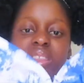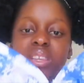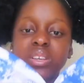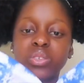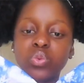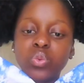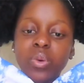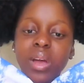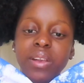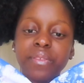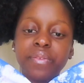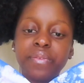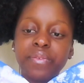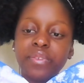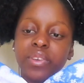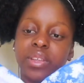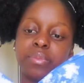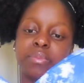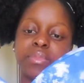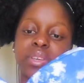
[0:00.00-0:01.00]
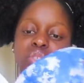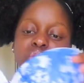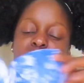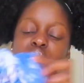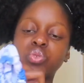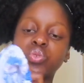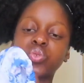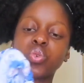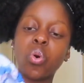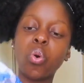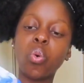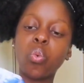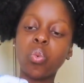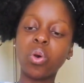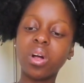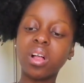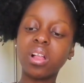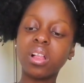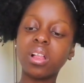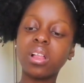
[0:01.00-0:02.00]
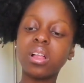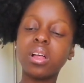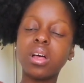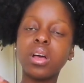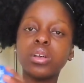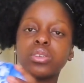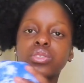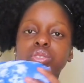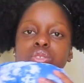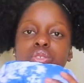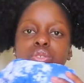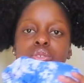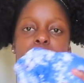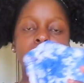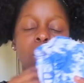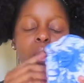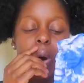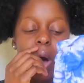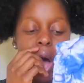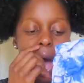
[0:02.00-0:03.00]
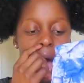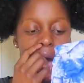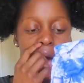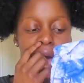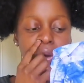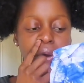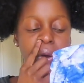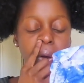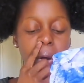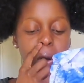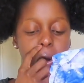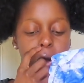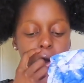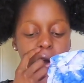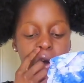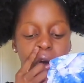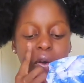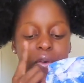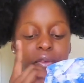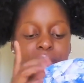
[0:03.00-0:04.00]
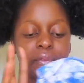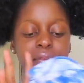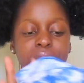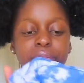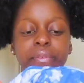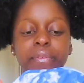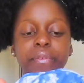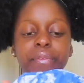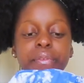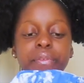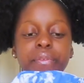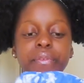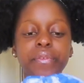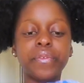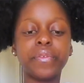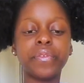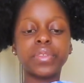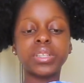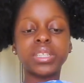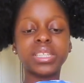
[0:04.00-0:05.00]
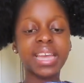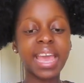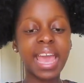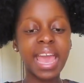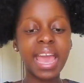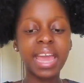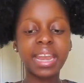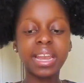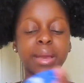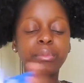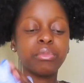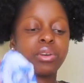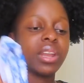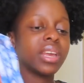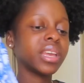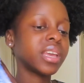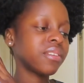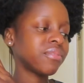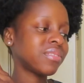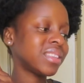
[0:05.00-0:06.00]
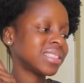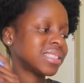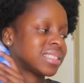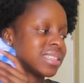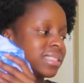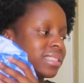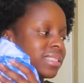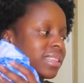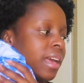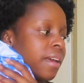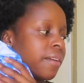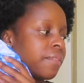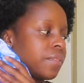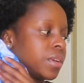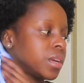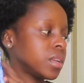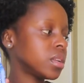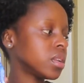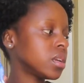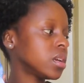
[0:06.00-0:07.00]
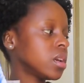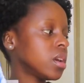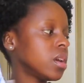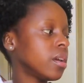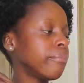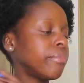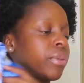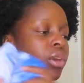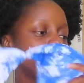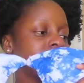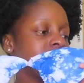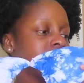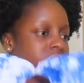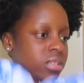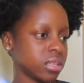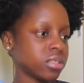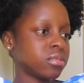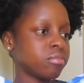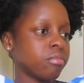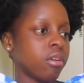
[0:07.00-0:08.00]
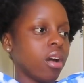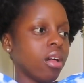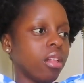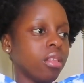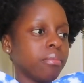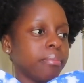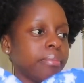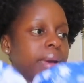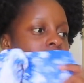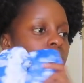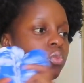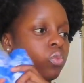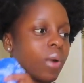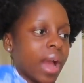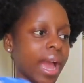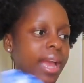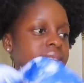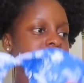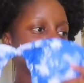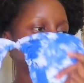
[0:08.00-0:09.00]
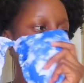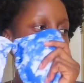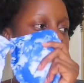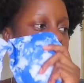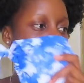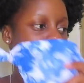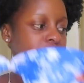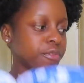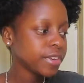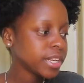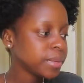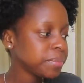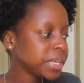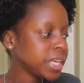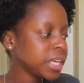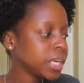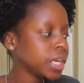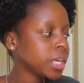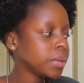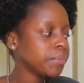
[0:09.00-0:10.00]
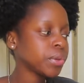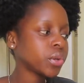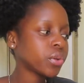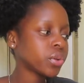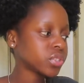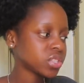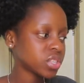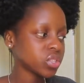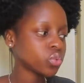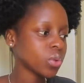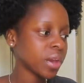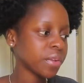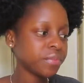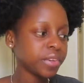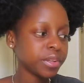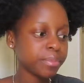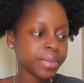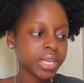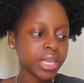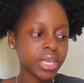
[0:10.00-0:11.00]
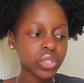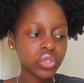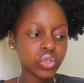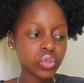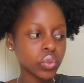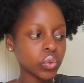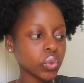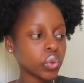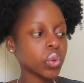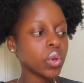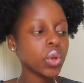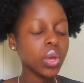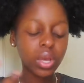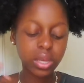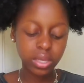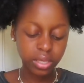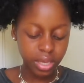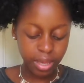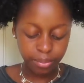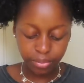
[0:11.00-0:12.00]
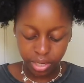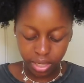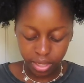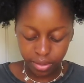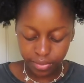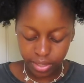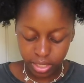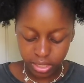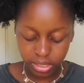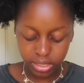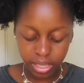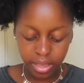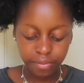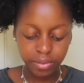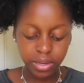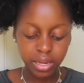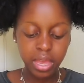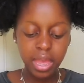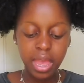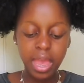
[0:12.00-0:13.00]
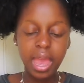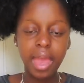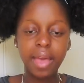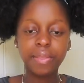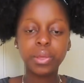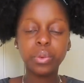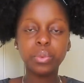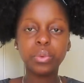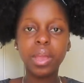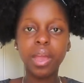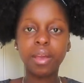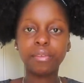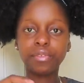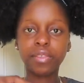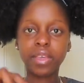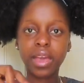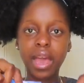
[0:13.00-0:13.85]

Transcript: this one fit me so well. So out of 10, I'm gonna give this a 7 because it's a small. But why does it not fit me? Because this one fit me. So yeah, I'm gonna give it a 7. And then we have the